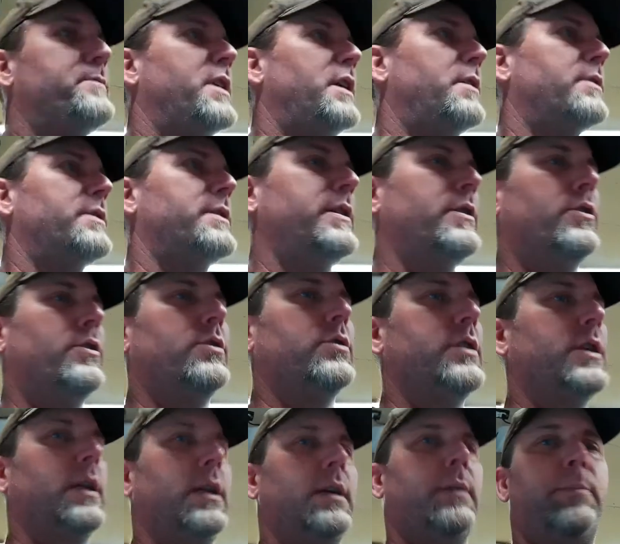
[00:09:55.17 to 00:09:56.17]
Here's the old
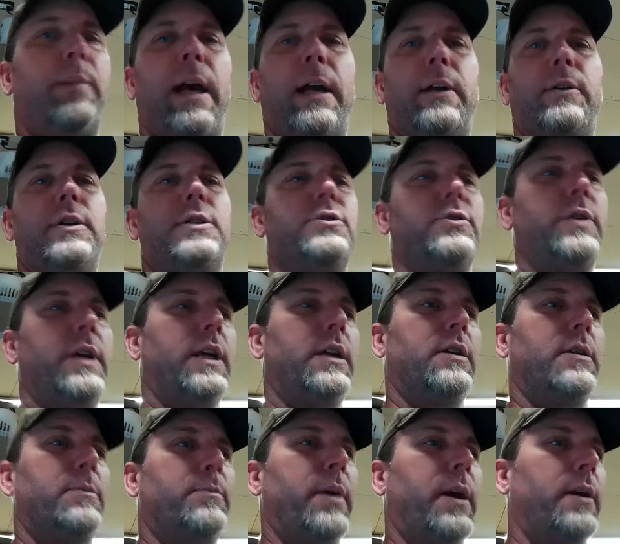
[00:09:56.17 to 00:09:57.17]
uh, battery tray in
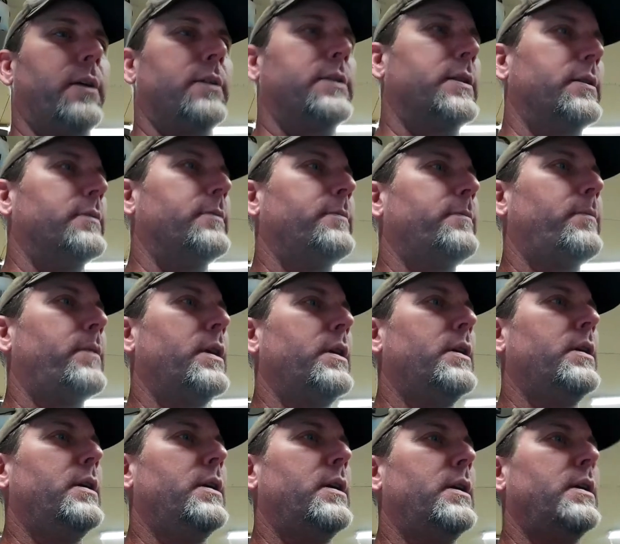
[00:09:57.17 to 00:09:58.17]
comparison
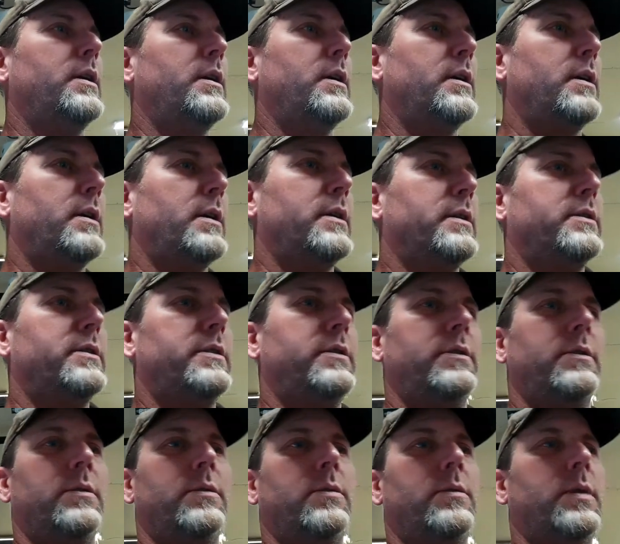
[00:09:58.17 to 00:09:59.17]

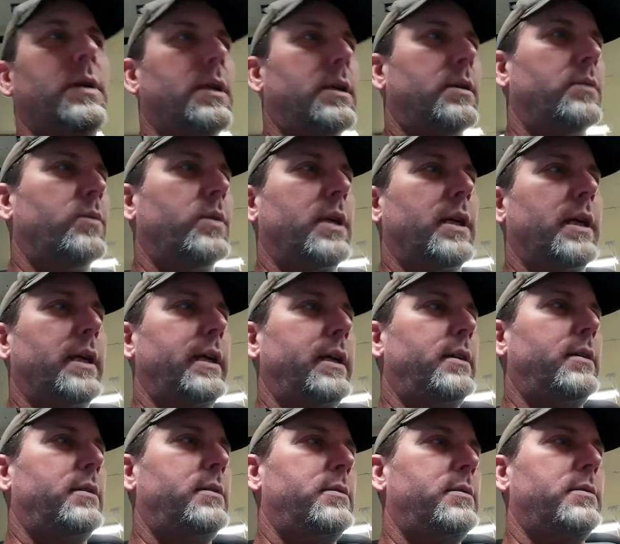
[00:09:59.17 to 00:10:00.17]
to uh, what I
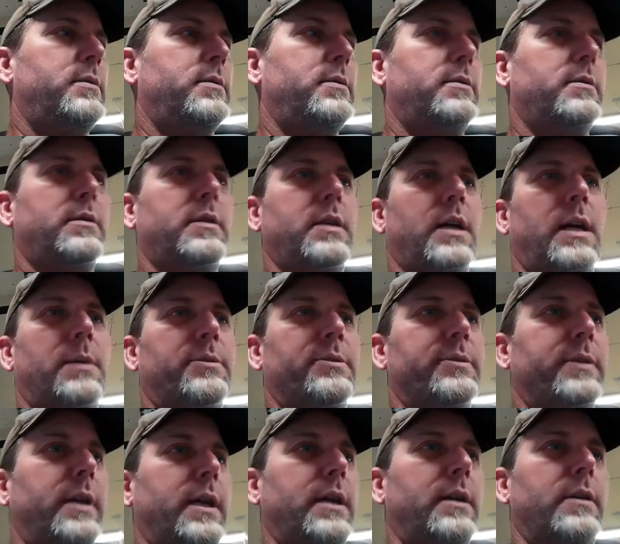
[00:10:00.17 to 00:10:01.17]
cobbled
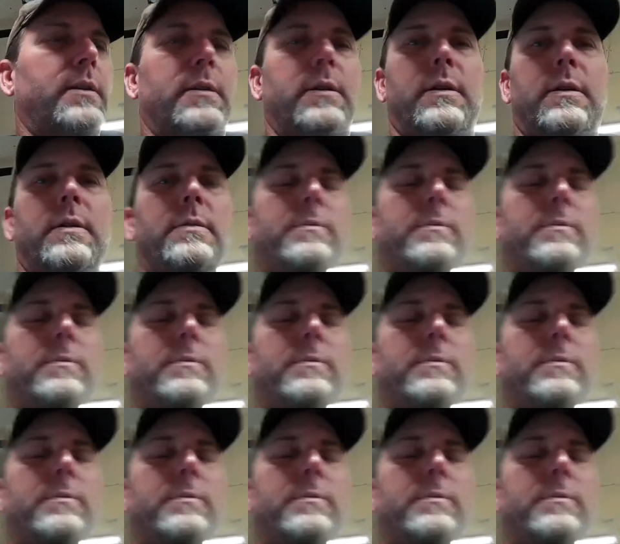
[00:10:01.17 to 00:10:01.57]
together here.